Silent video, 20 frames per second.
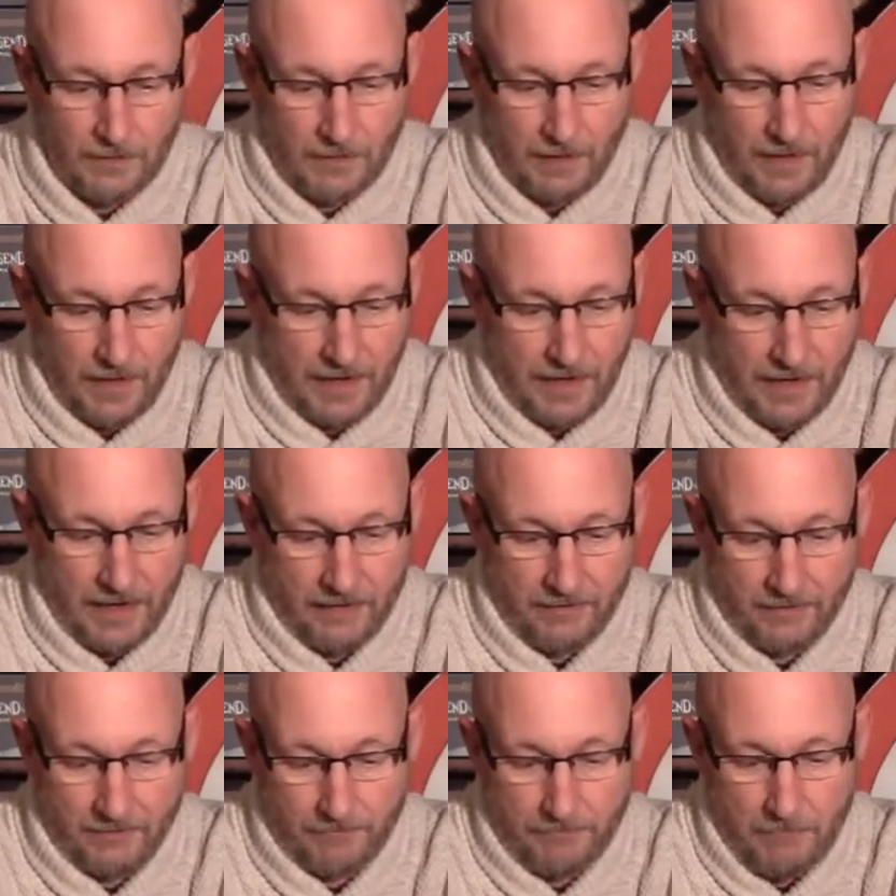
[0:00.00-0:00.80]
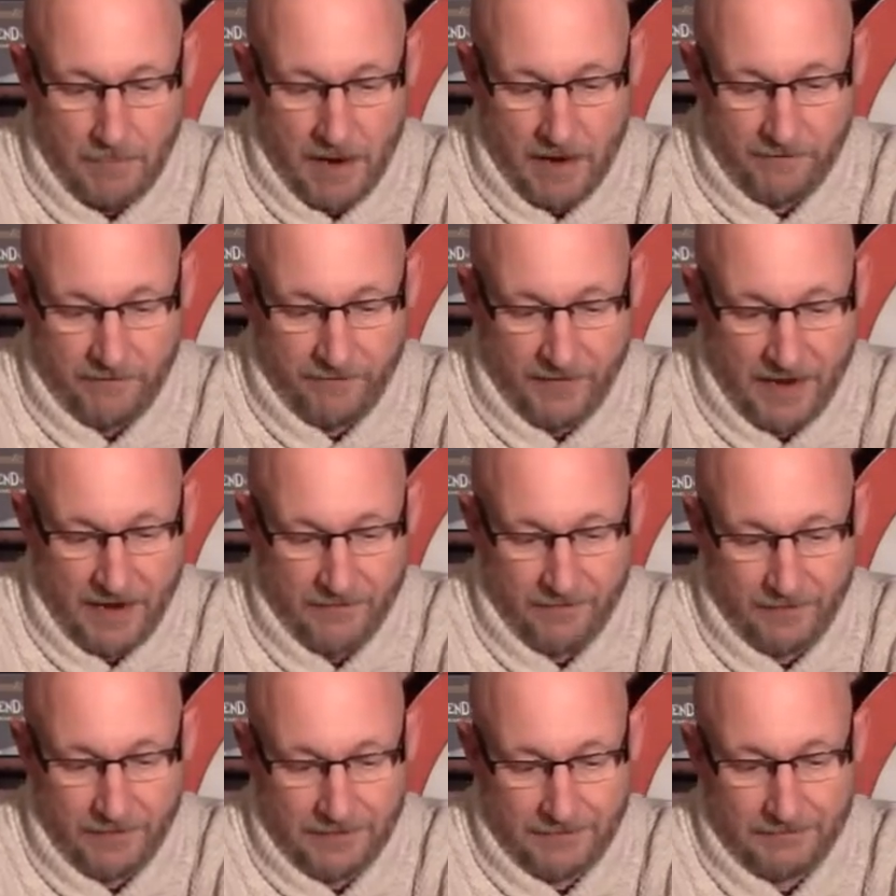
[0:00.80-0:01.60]
And my
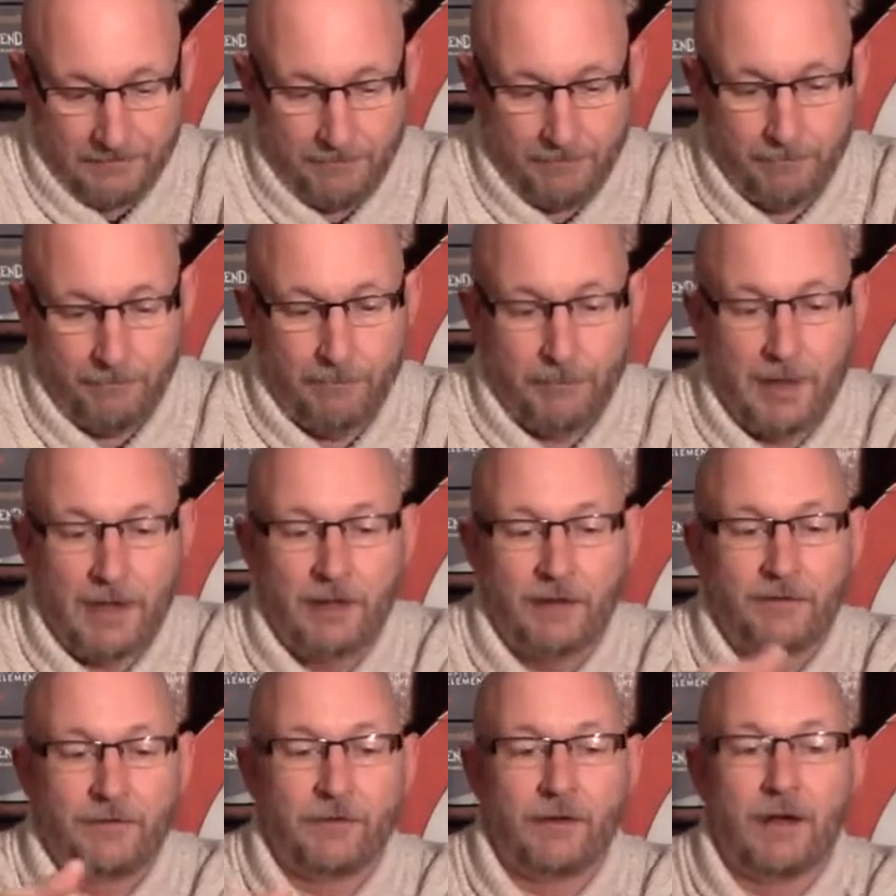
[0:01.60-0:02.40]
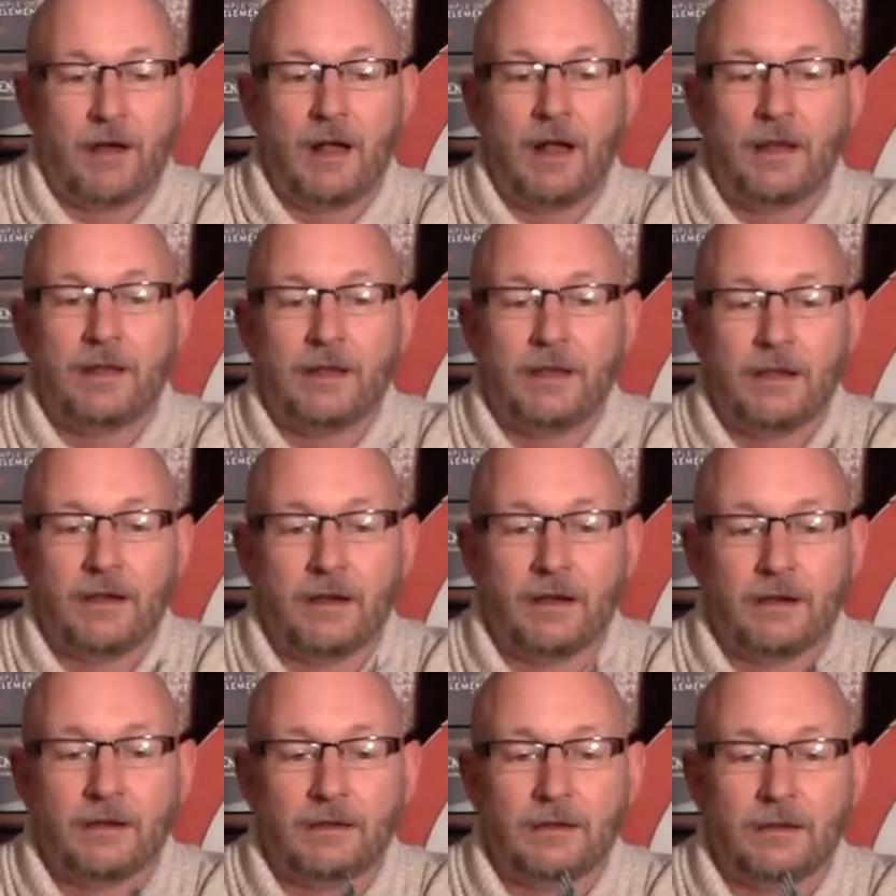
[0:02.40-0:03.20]
favorite, Bellerophon
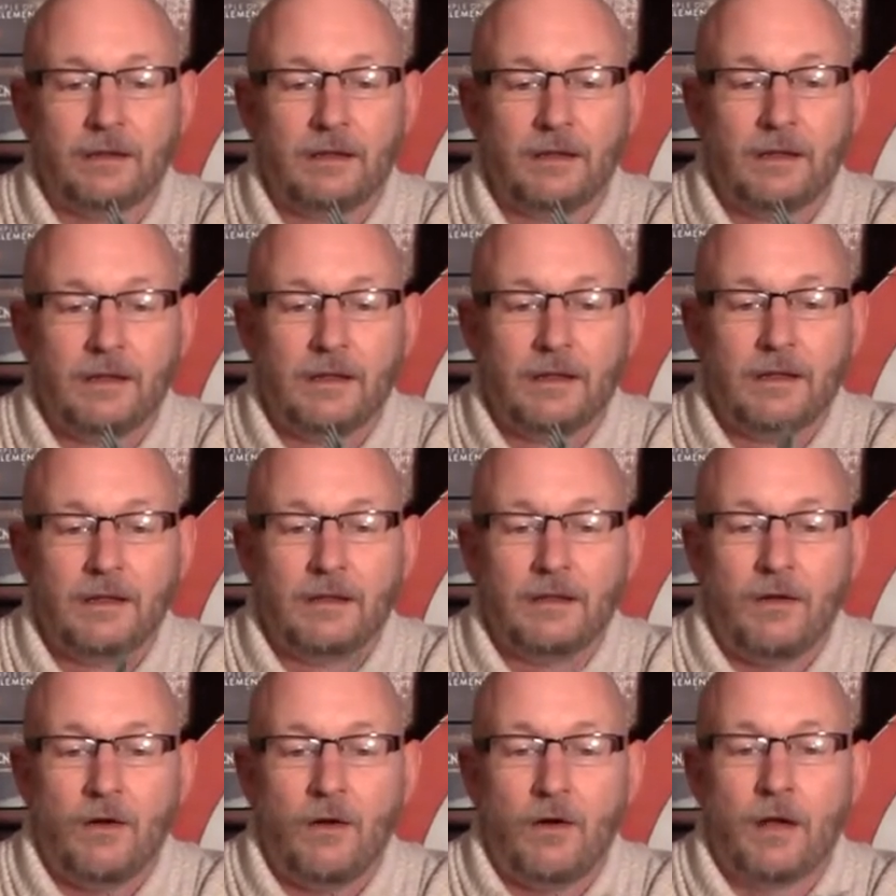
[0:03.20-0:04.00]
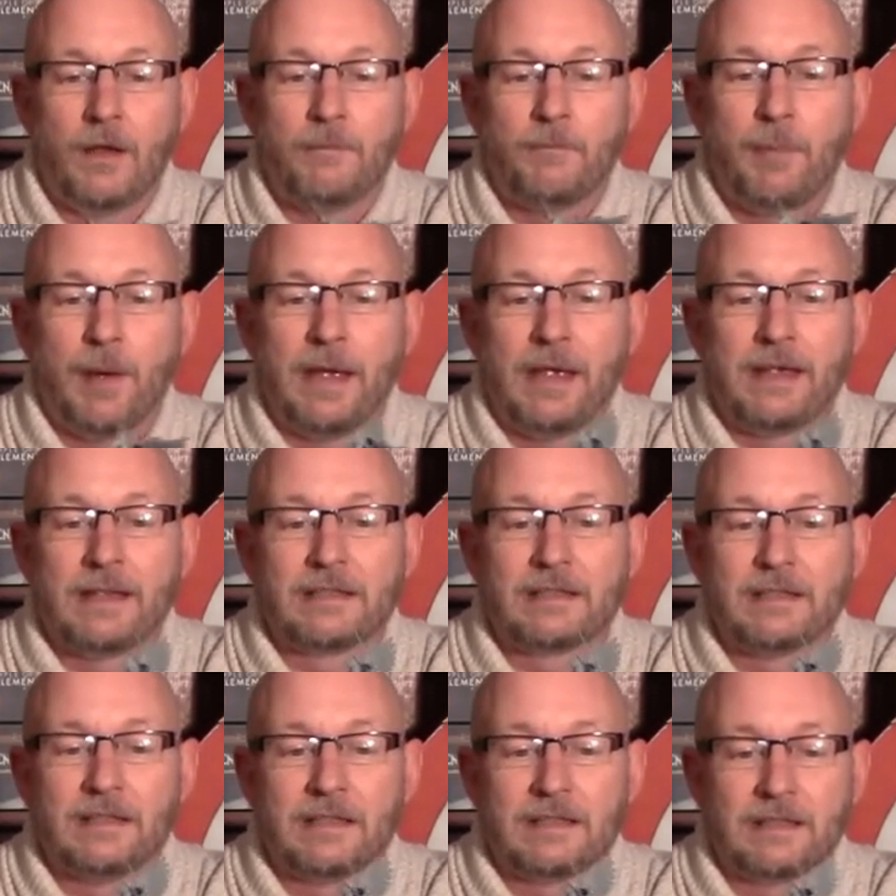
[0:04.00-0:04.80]
here on
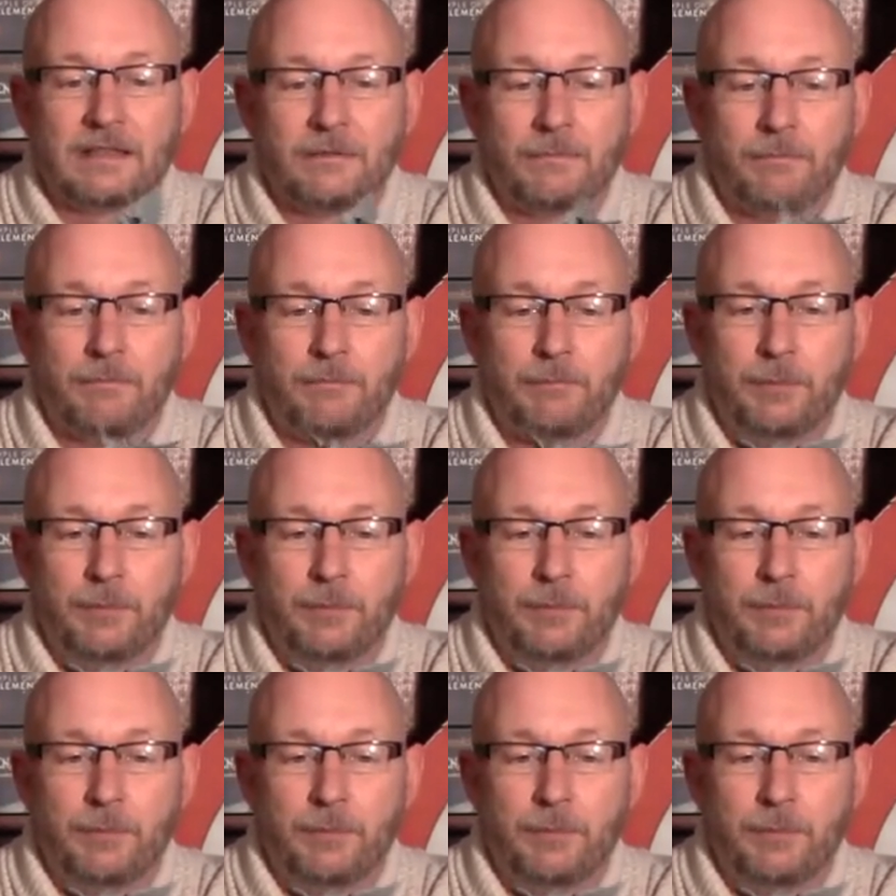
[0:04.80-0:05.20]
Pegasus.